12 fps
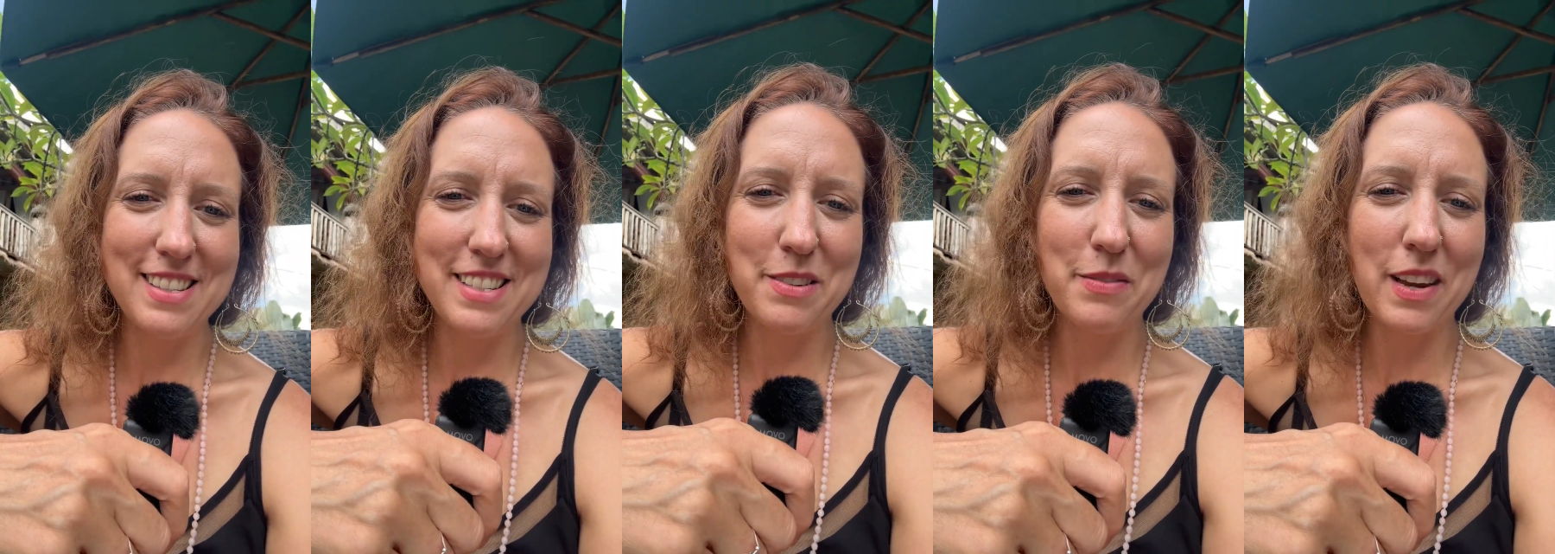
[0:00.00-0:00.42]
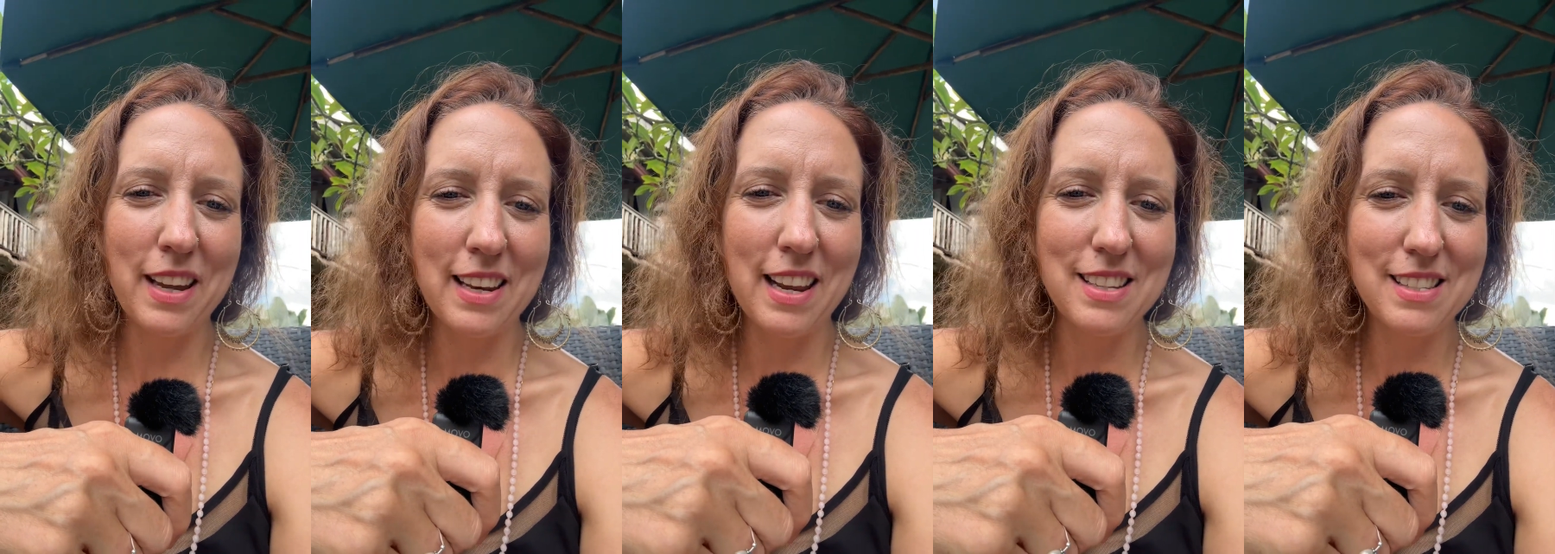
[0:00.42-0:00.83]

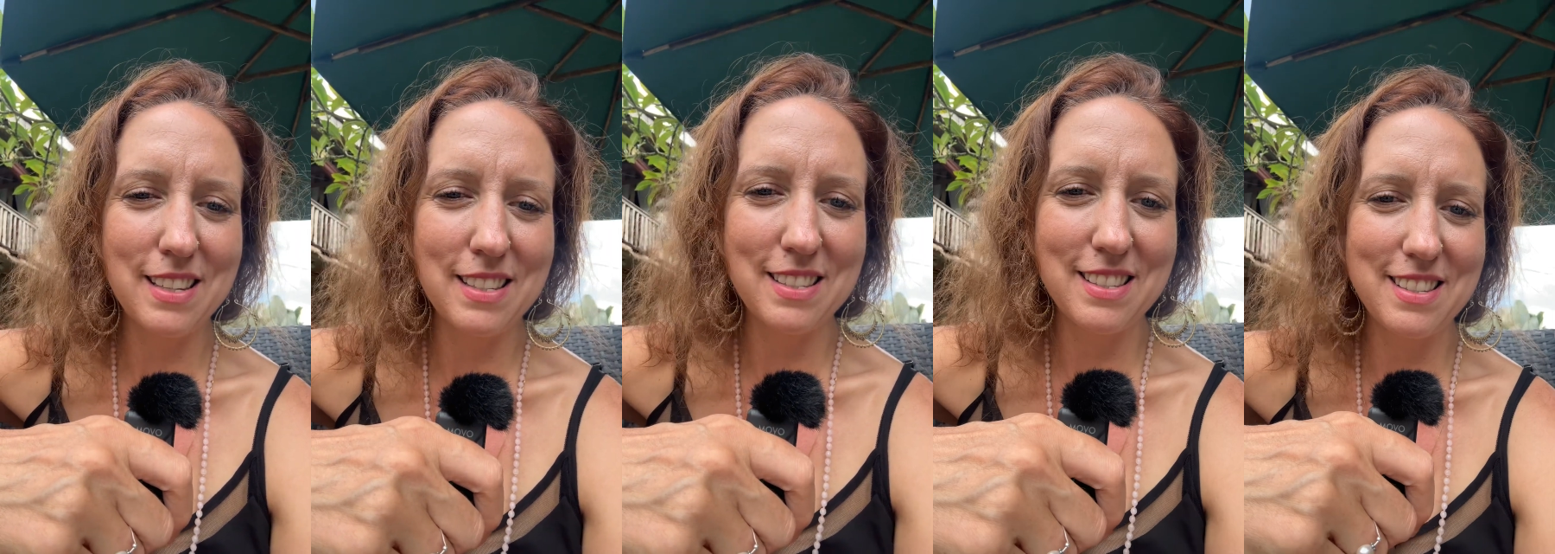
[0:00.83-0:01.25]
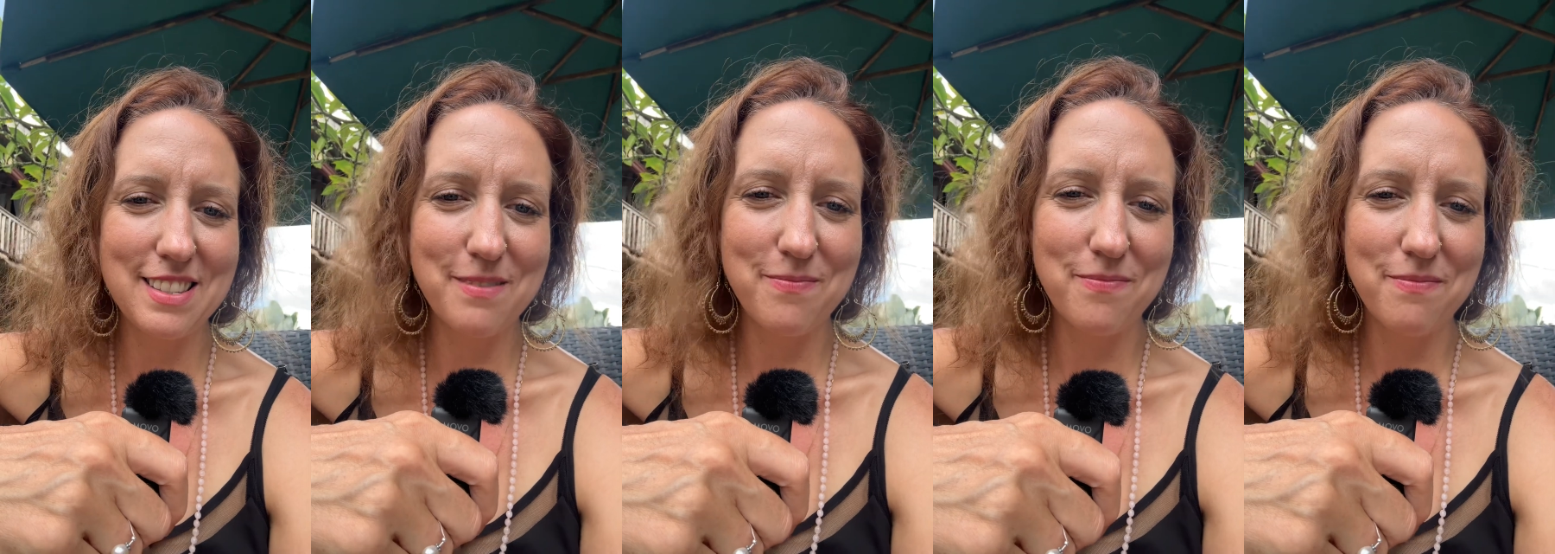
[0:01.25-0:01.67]
divine essence,
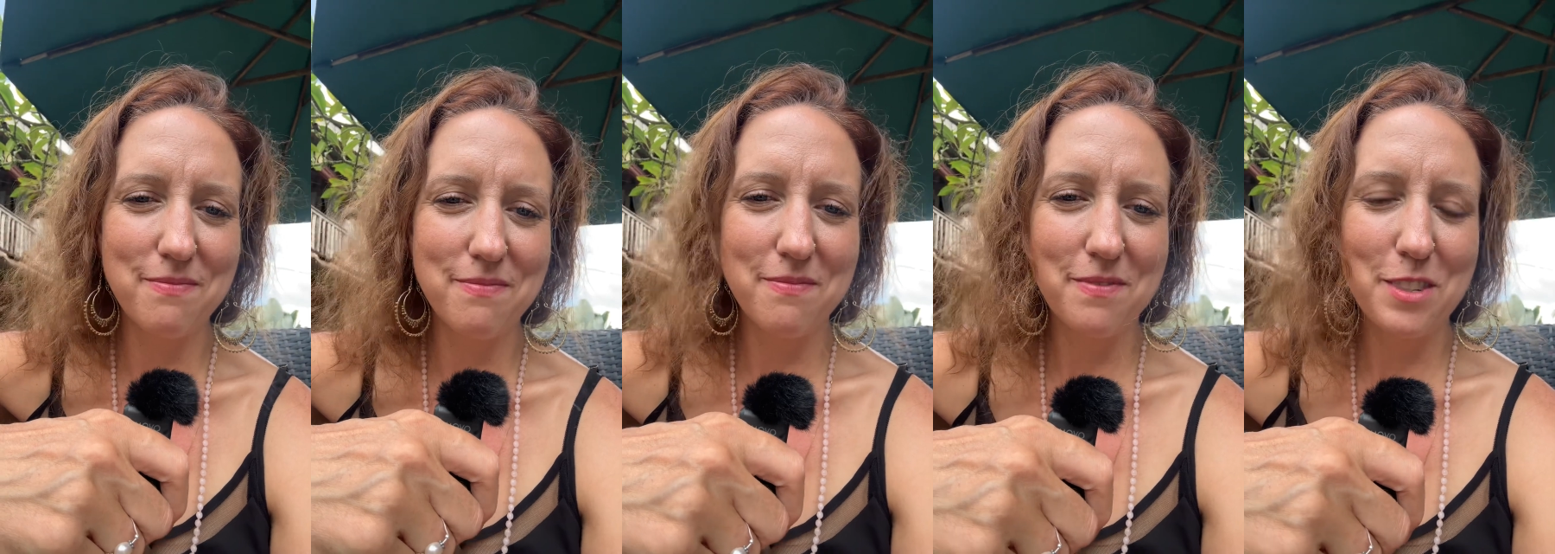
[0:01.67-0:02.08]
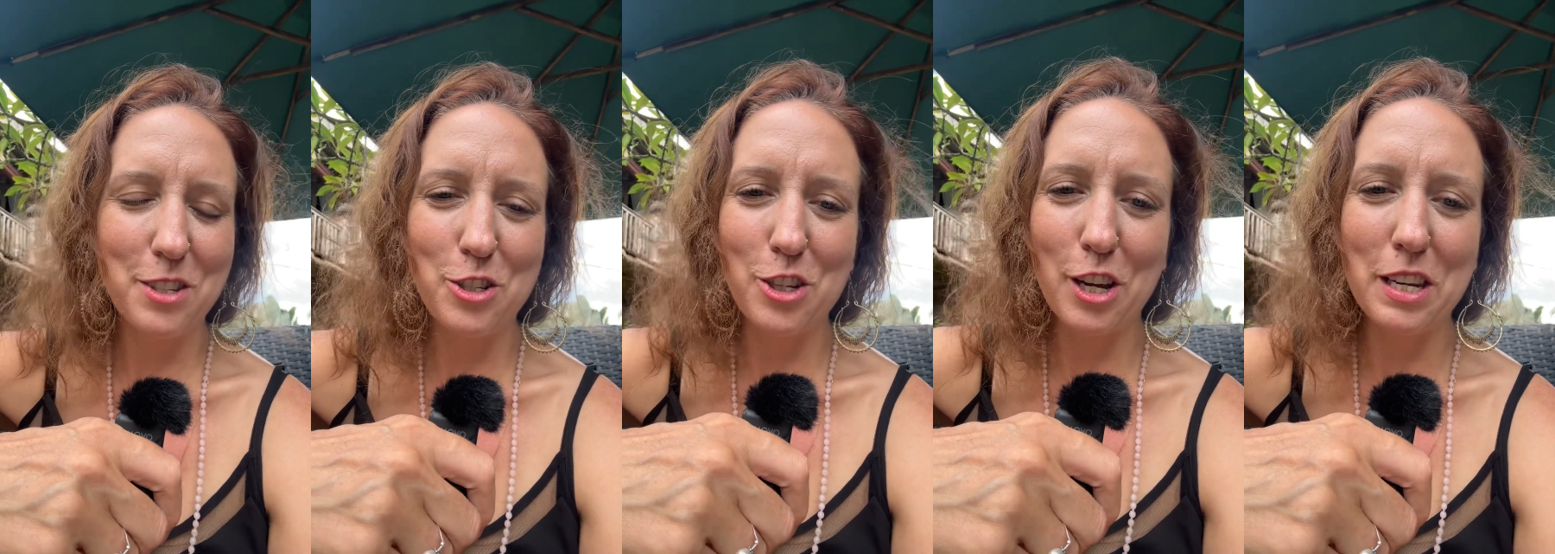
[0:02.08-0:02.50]

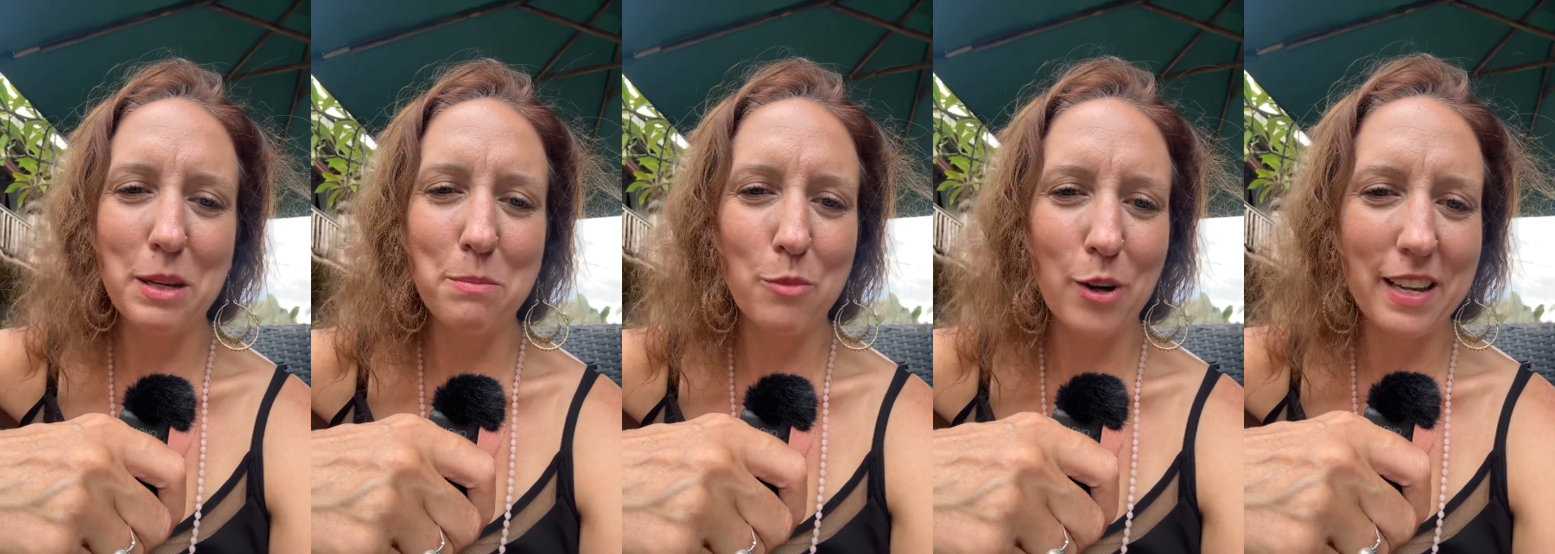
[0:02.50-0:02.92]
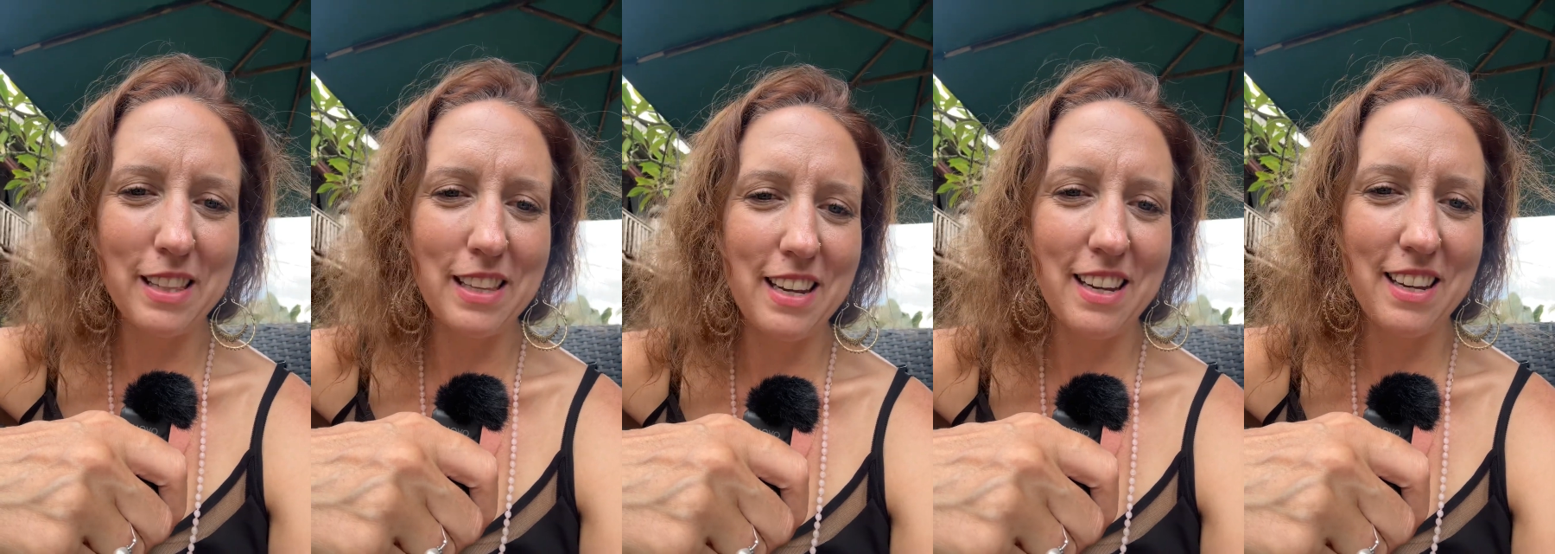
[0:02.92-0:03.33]
shining
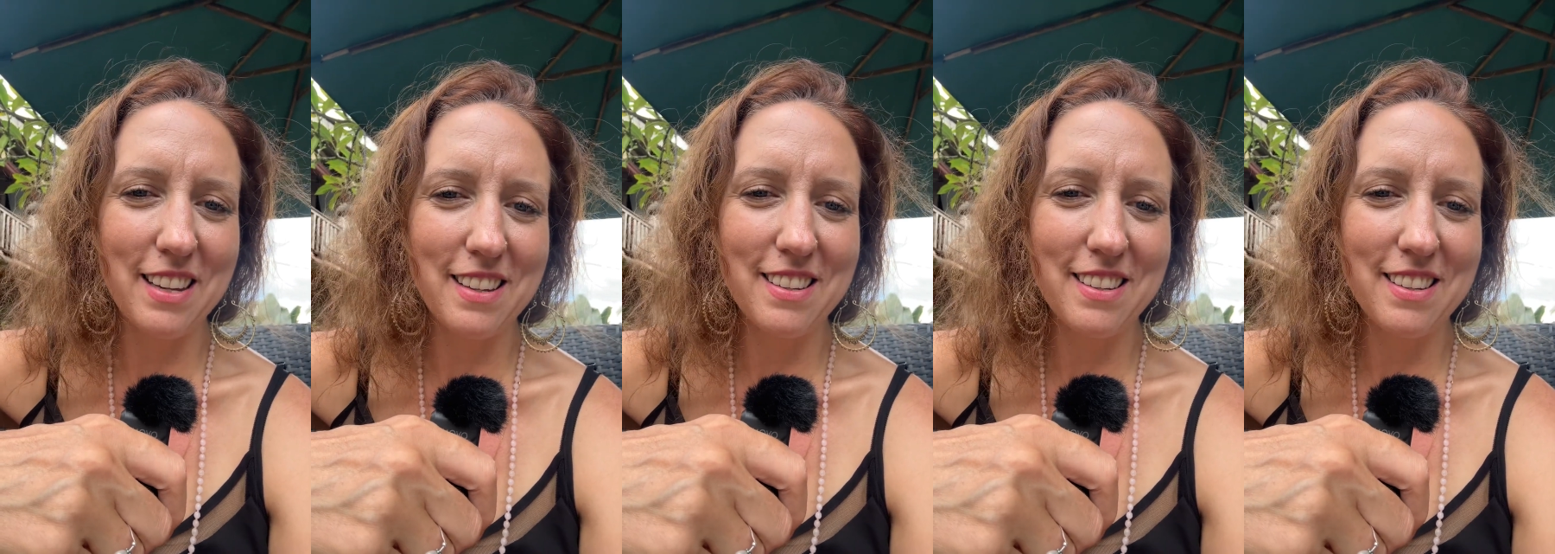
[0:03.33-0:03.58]
brightly